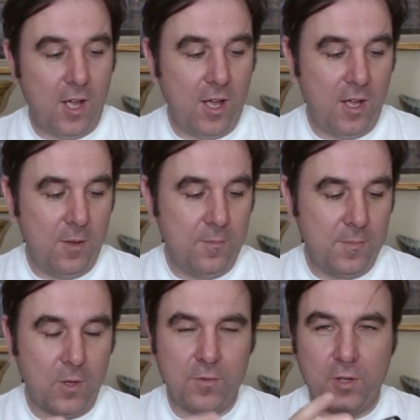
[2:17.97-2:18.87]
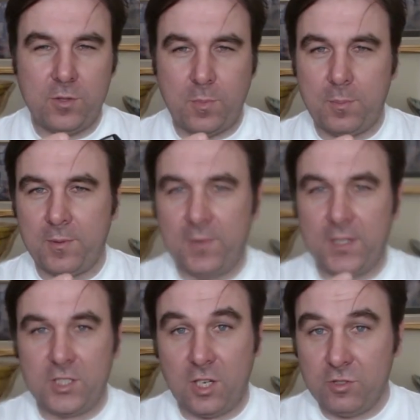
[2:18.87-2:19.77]
um, although the pop-up
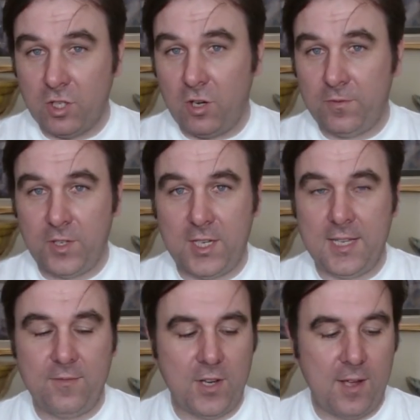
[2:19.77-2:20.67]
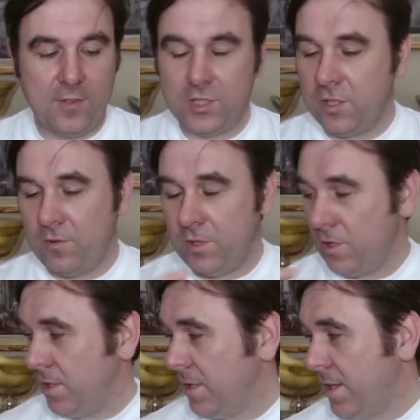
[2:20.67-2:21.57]
flash goes off, you can even have it so
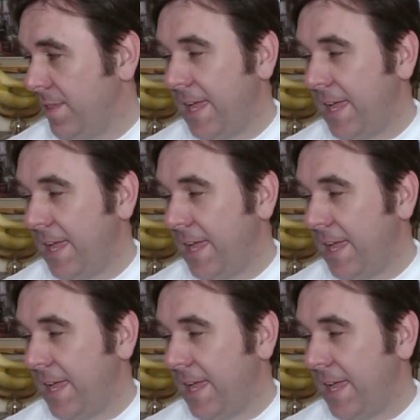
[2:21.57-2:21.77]
that the,